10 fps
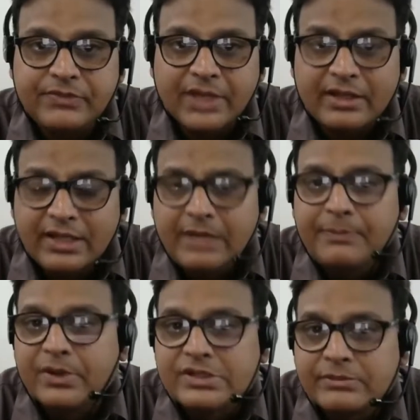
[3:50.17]
really
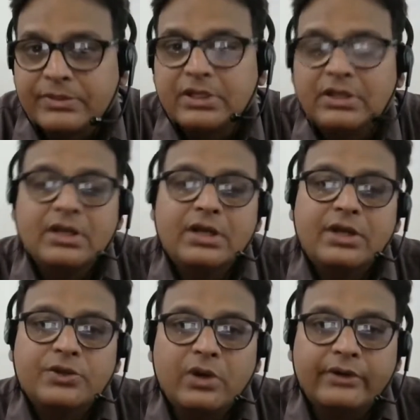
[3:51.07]
possible
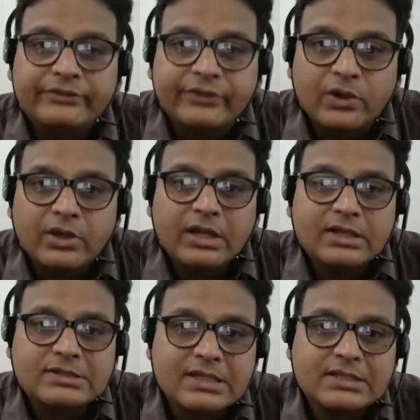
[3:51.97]
to afford
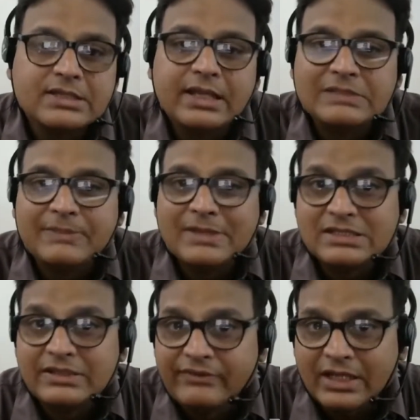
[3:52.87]
such an
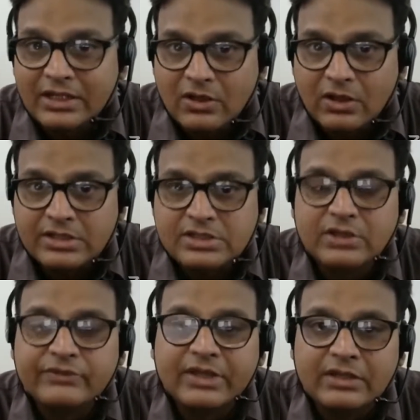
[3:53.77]
expensive technology
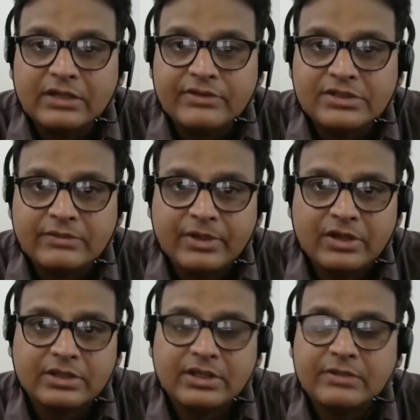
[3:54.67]
of television,
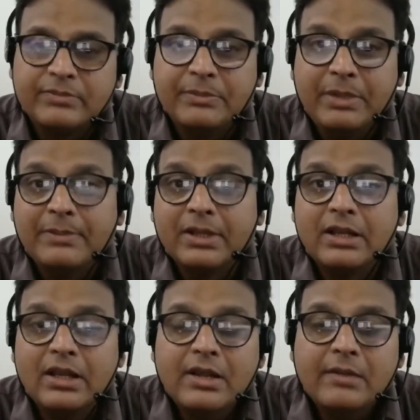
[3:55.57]
because the people,
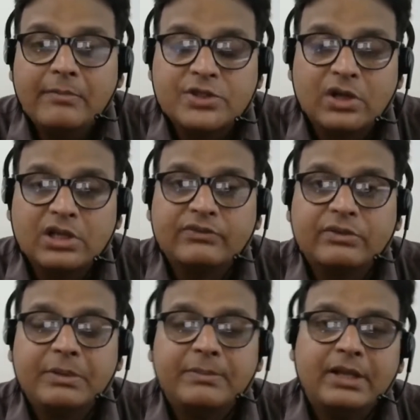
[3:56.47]
majority of the
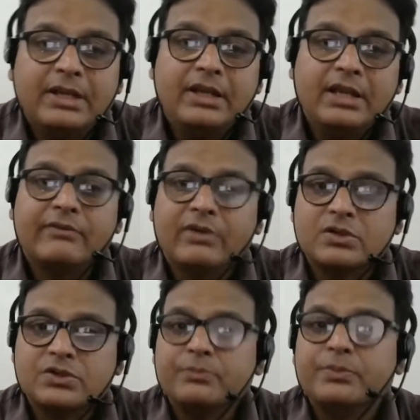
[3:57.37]
people in India were
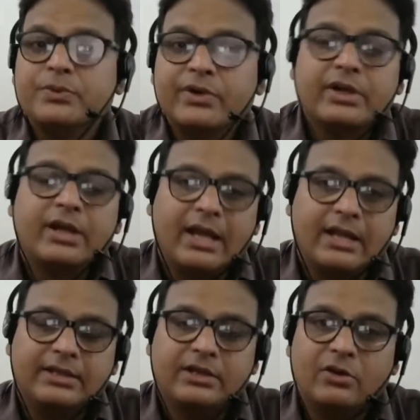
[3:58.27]
also poor,
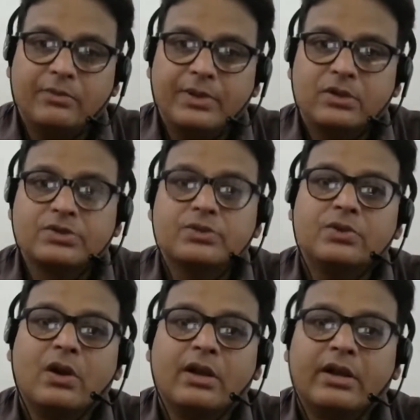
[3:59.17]
and the government also could not